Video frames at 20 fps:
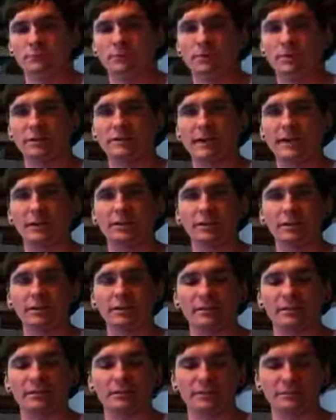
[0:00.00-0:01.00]
container
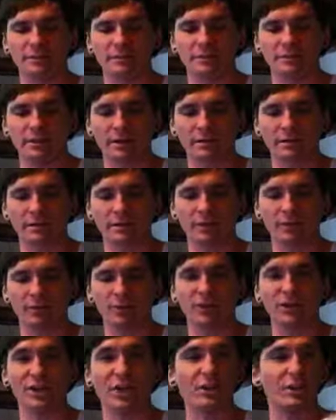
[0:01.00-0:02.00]
like this. I just
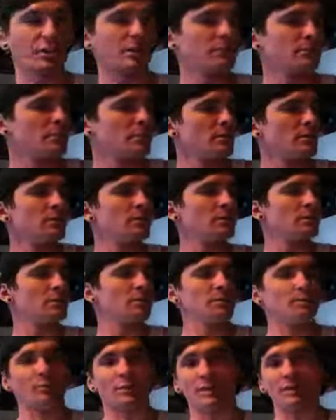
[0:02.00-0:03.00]
haven't done it,
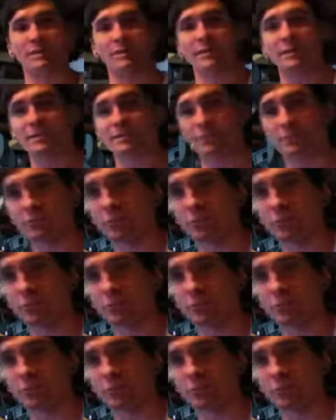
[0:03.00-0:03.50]
but I think it's a